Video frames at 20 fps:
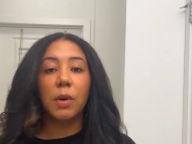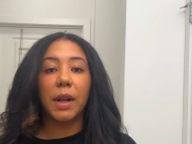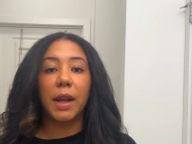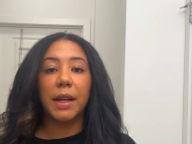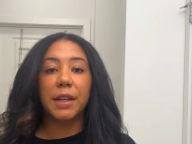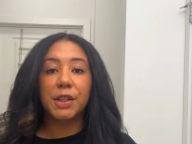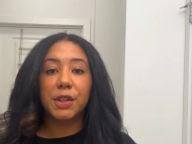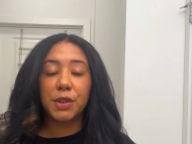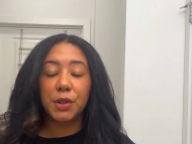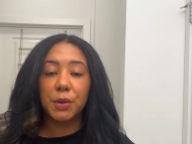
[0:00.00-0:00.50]

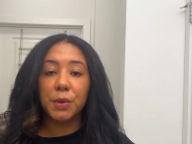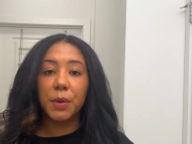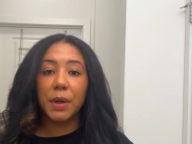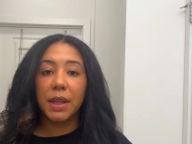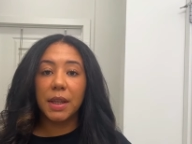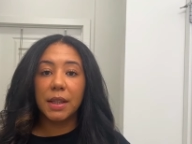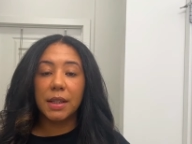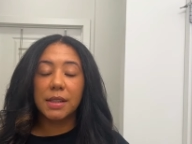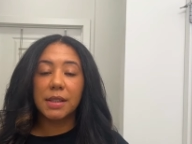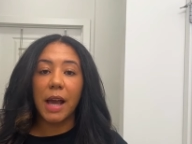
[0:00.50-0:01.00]
I do
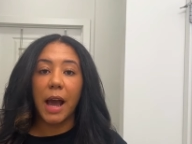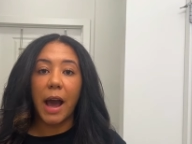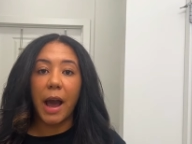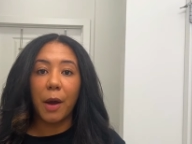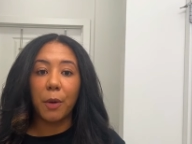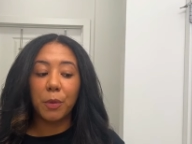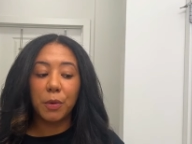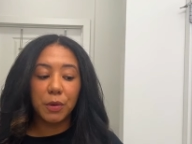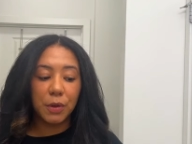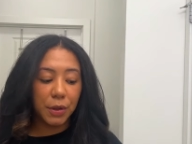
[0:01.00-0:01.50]
is
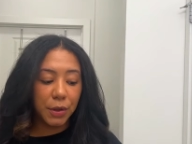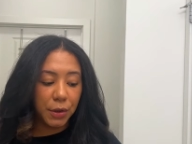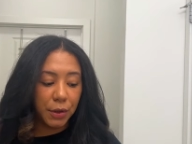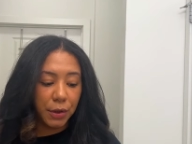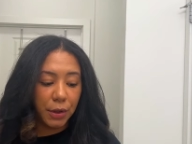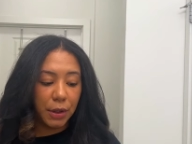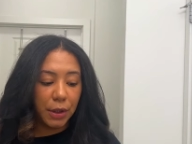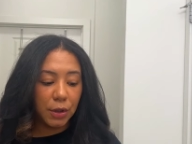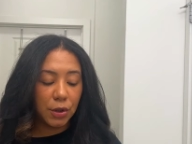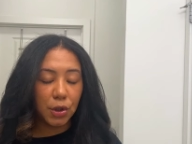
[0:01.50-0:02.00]
I will
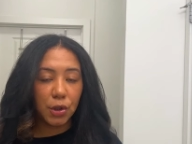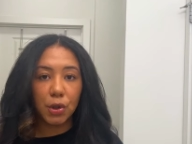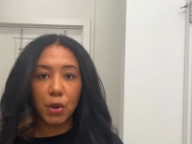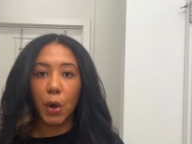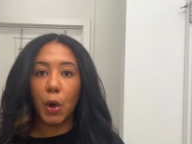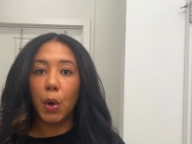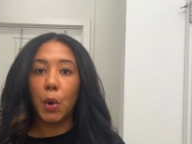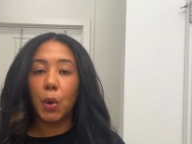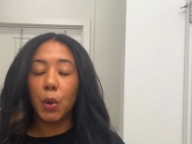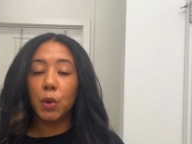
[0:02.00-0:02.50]
literally just
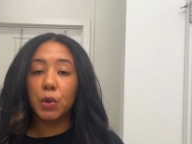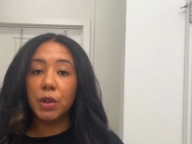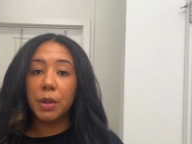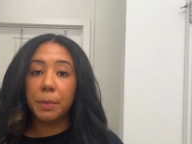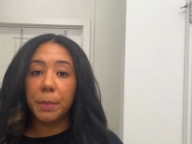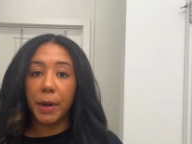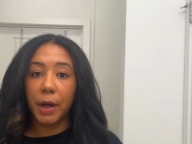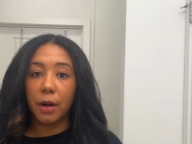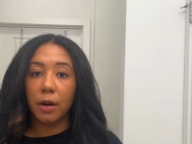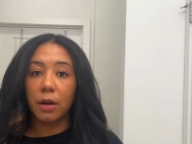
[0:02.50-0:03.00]
hold the
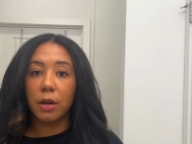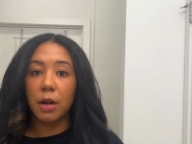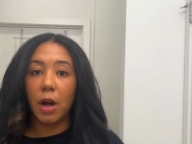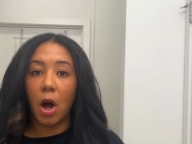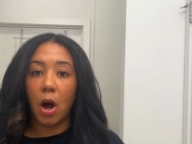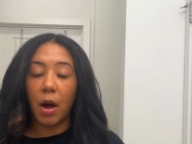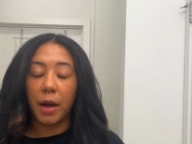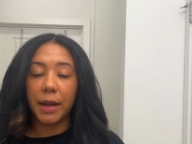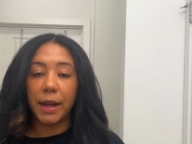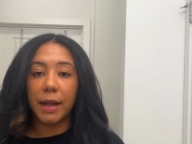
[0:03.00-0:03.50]
barrel
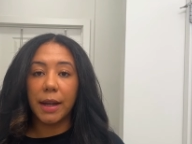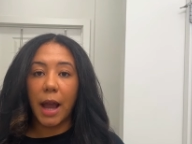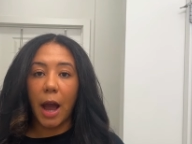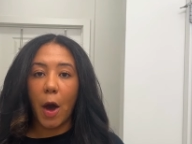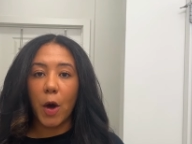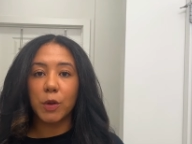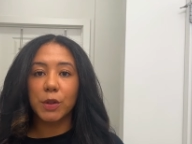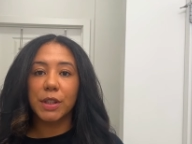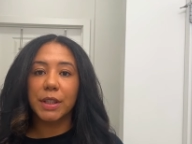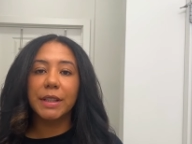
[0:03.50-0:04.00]
on and
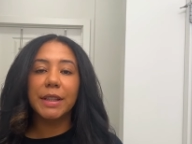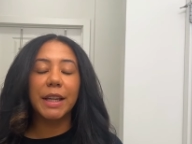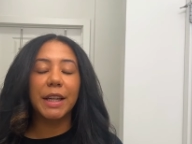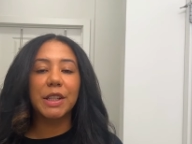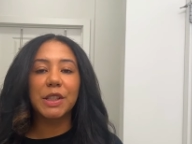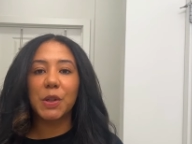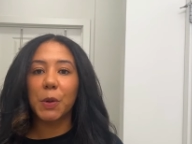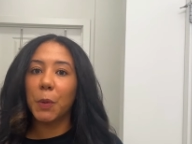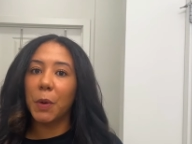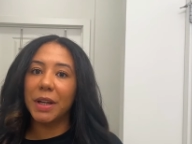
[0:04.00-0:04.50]
count to
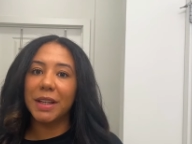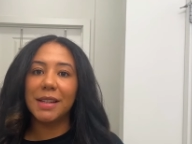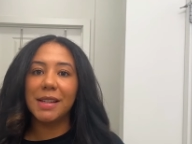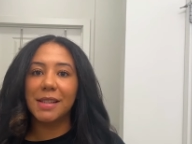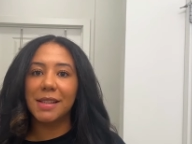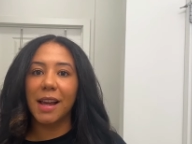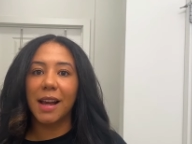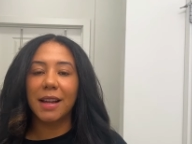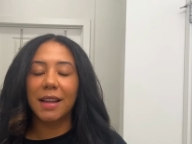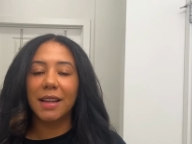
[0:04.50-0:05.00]
like twenty
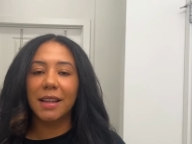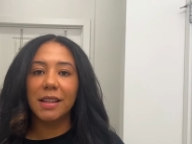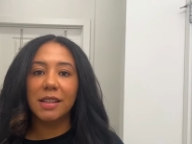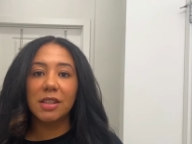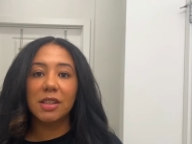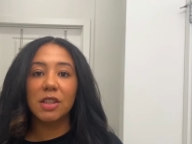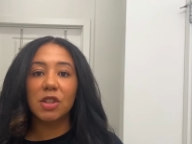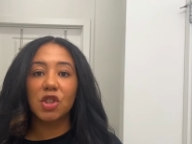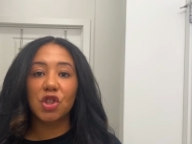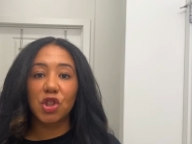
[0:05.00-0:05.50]

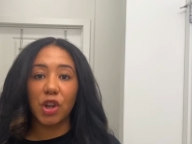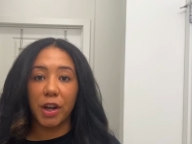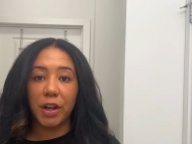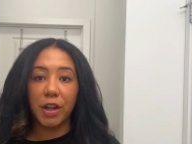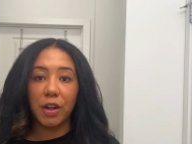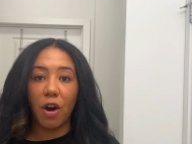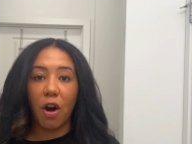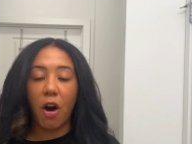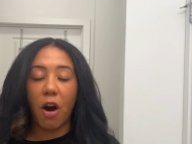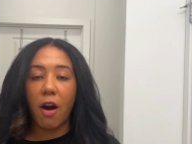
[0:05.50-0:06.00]
seconds, shut
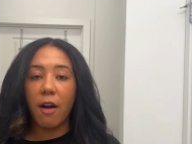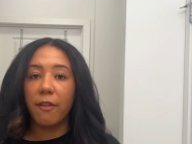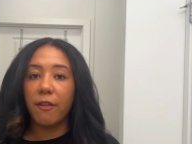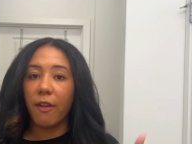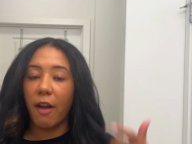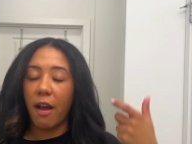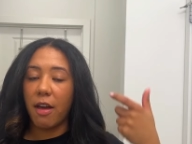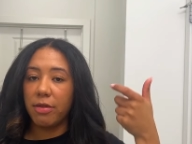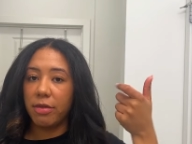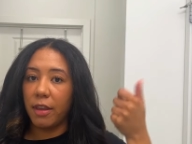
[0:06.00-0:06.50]
it off,
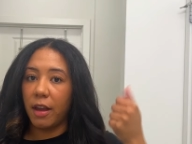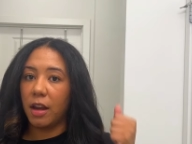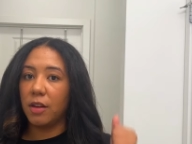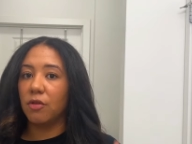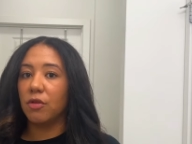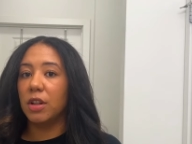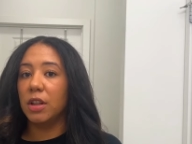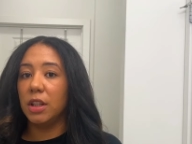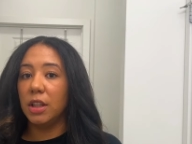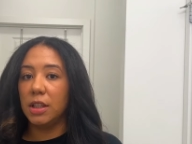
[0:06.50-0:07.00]
and then
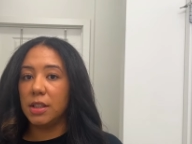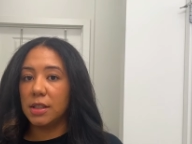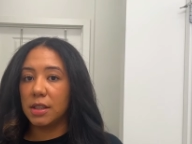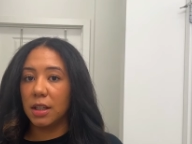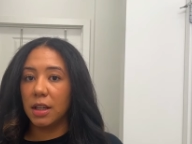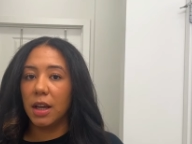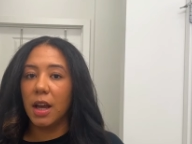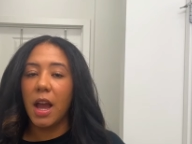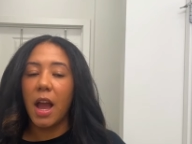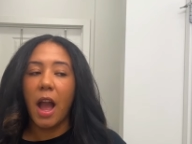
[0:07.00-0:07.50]
release
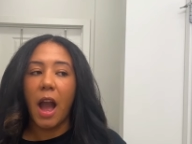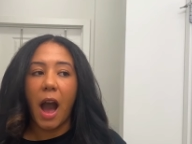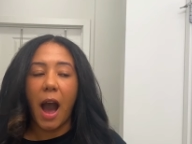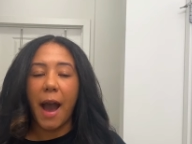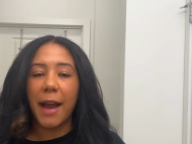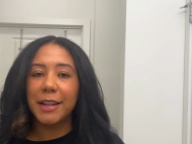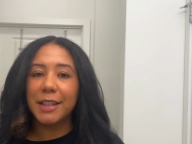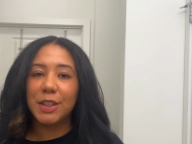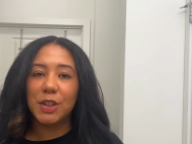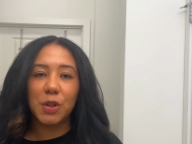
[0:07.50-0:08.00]
it.
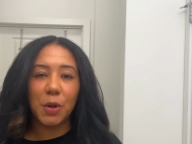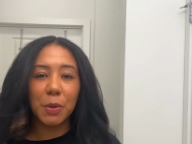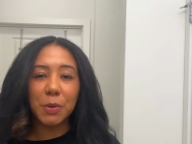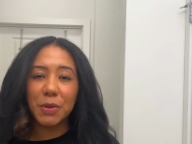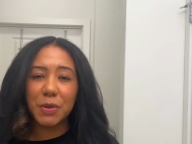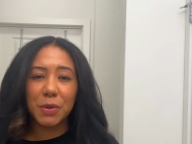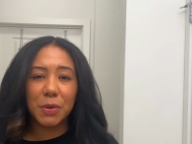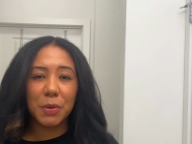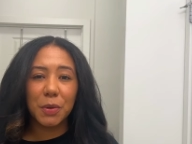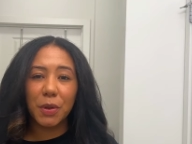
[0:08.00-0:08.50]
I don't
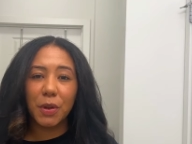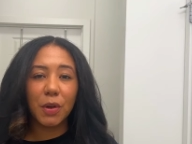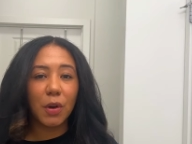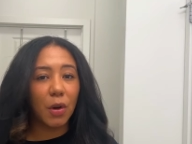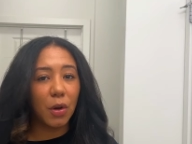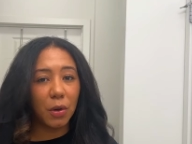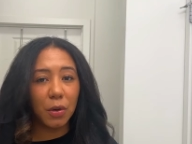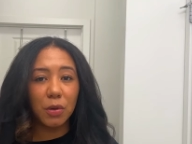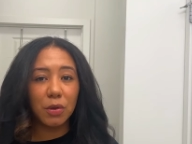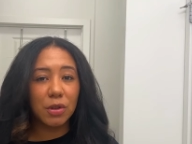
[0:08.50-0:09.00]
do the
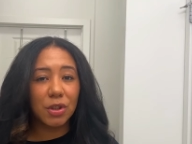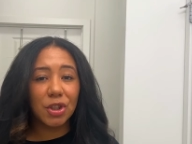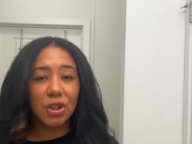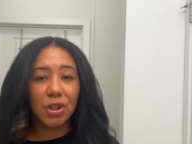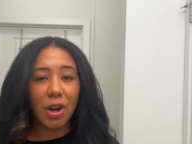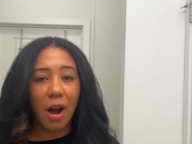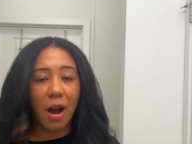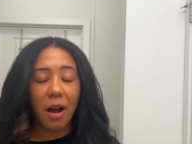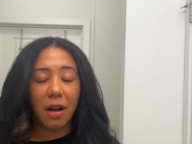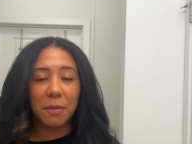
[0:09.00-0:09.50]
cold
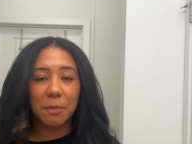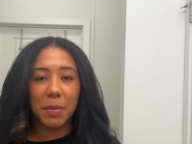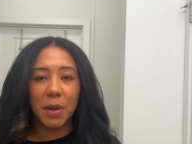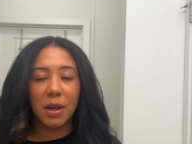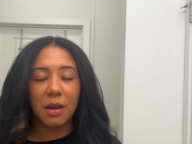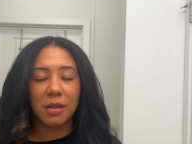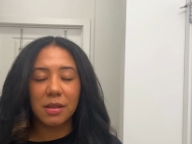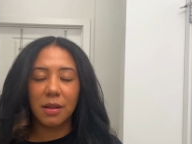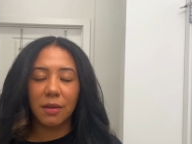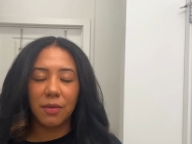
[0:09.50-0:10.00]
shock
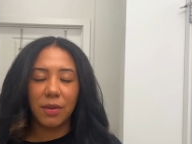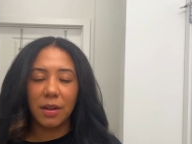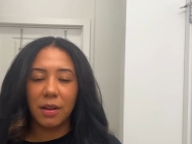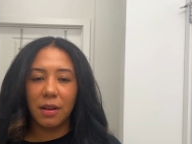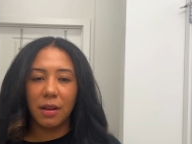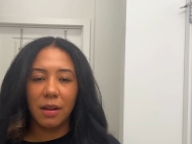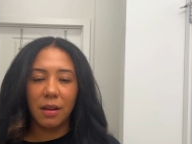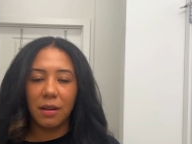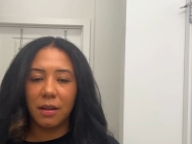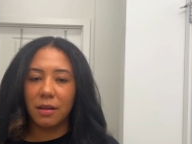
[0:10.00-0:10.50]
because I feel
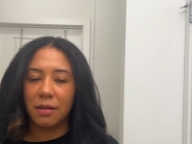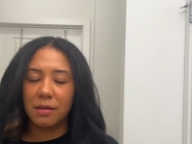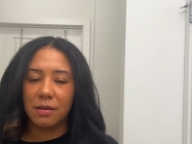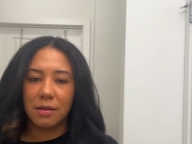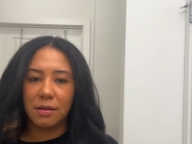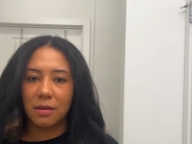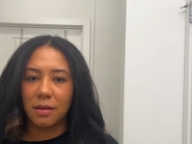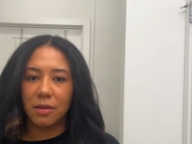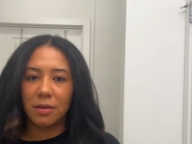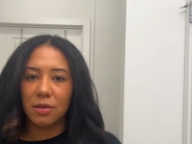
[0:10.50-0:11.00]
like
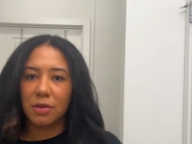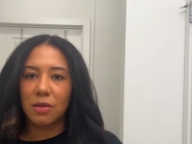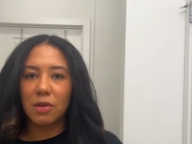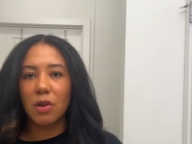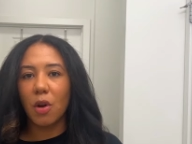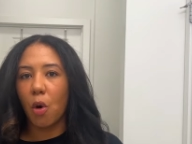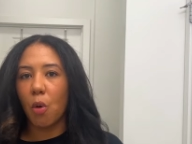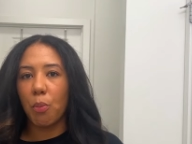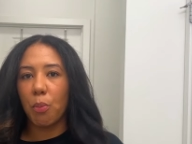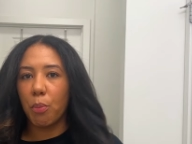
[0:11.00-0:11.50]
it's there's
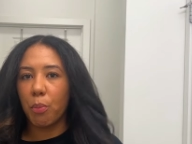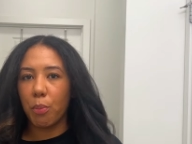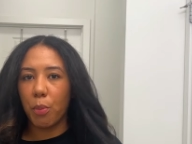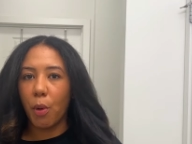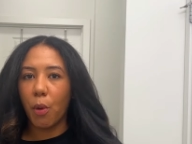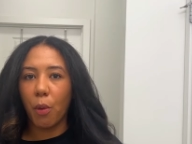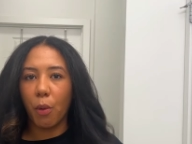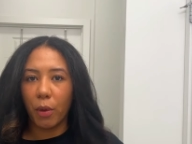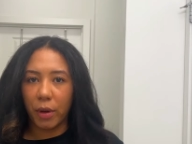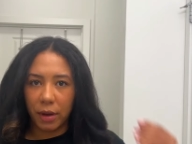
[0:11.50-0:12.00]
no
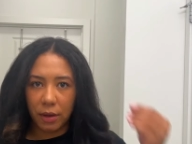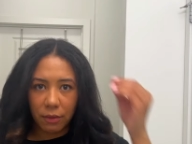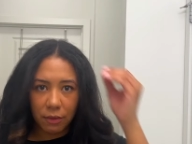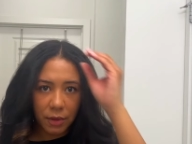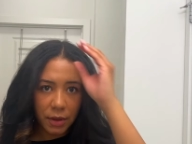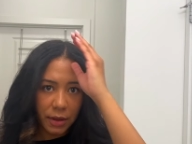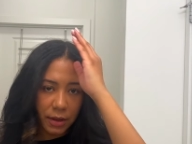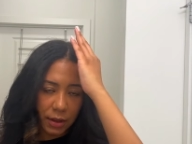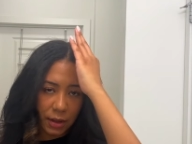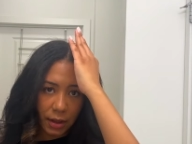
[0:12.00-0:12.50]
point
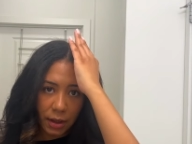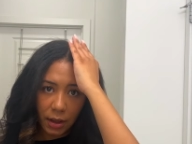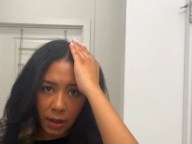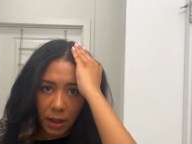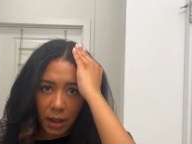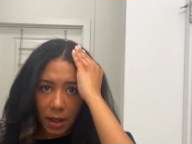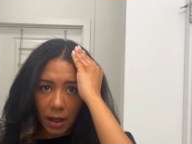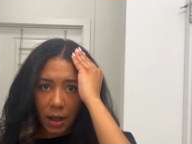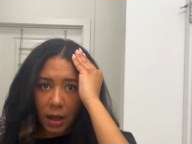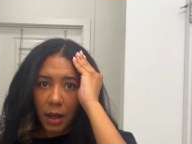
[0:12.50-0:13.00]

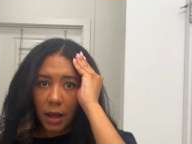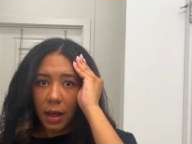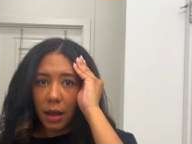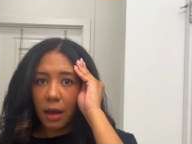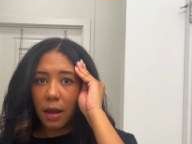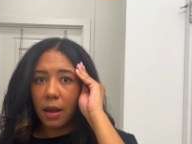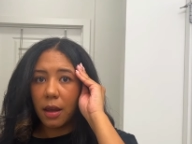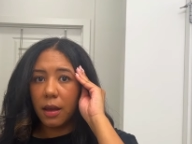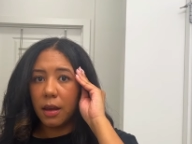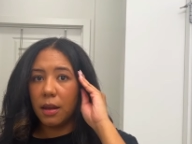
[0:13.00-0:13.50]
really
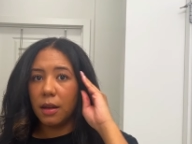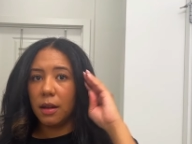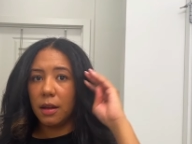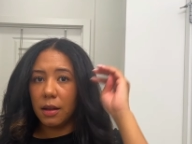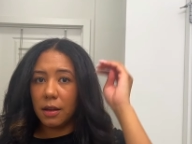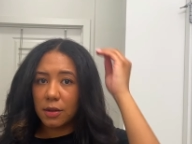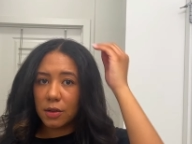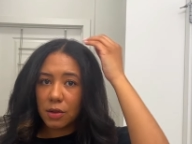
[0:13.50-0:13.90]
in it.